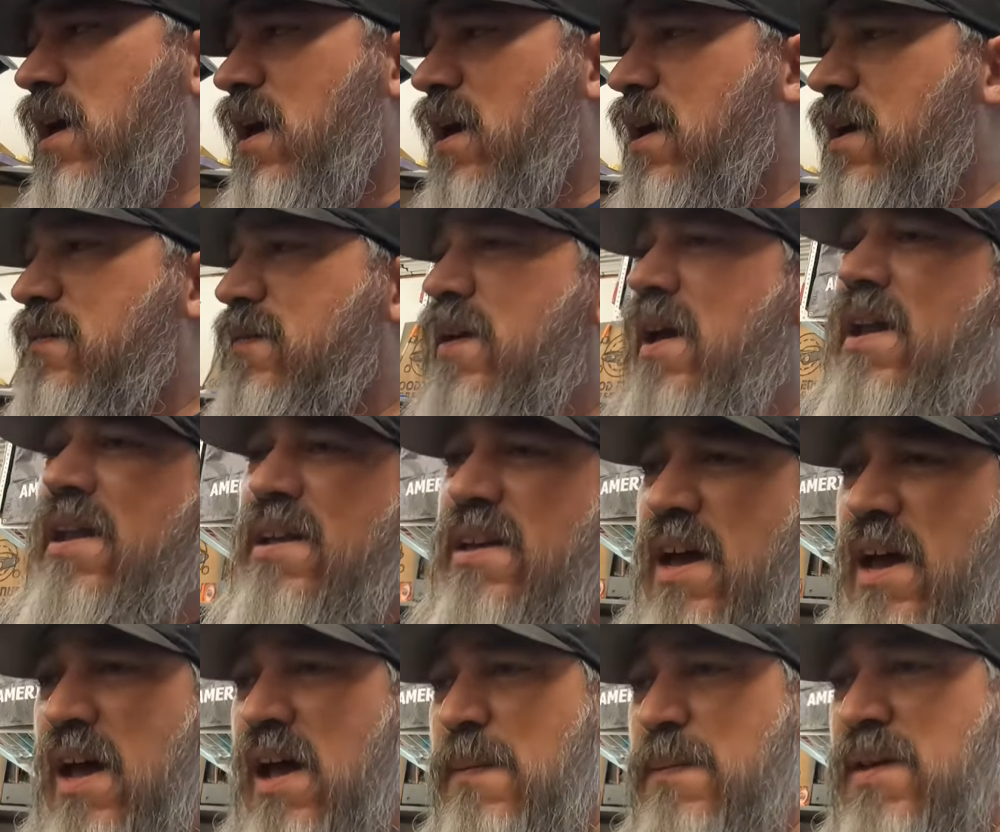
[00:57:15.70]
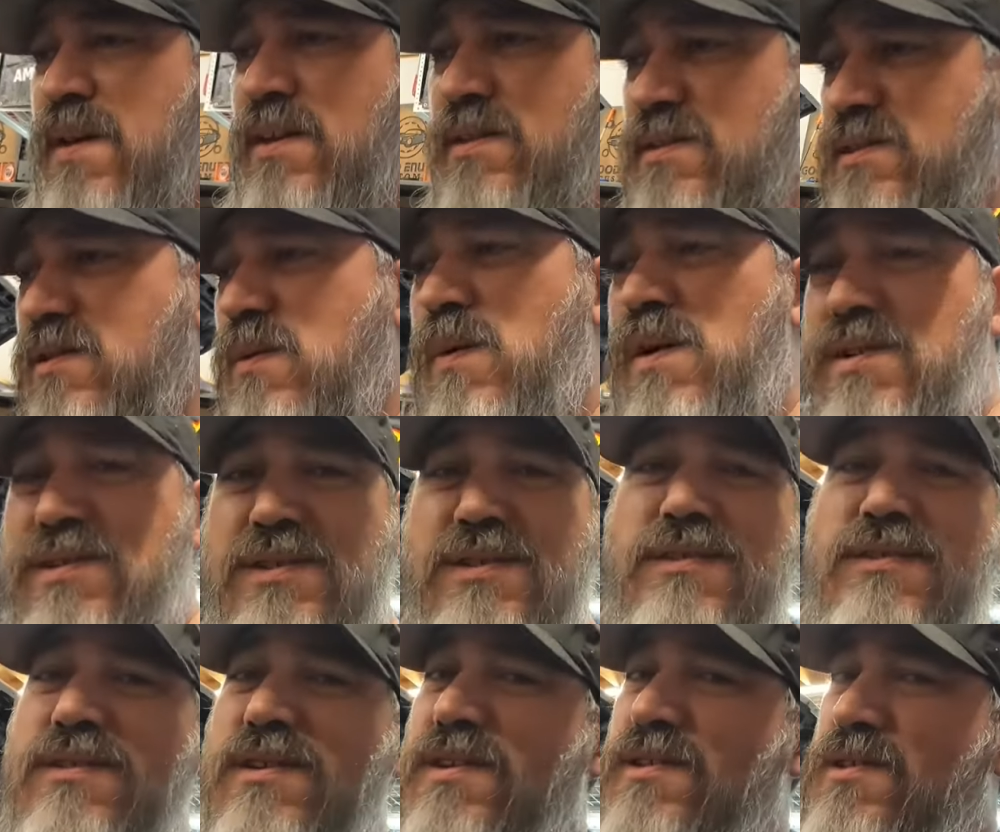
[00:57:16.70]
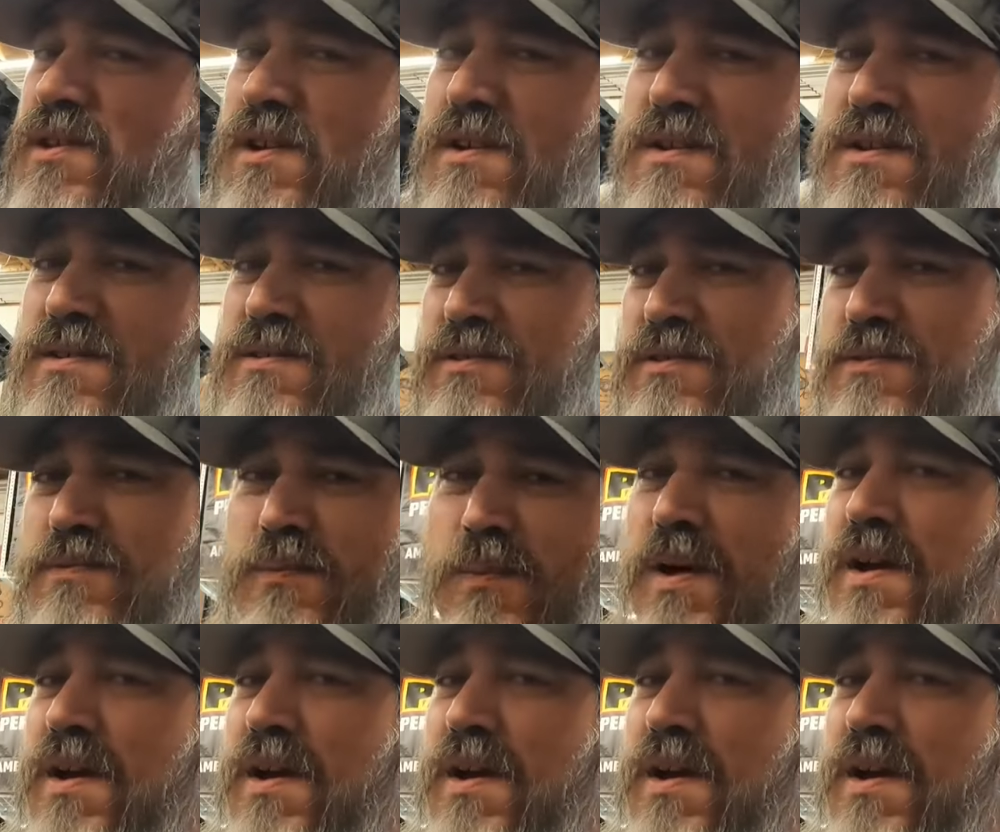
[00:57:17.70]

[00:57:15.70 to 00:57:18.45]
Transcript: If you got any comments, questions, concerns,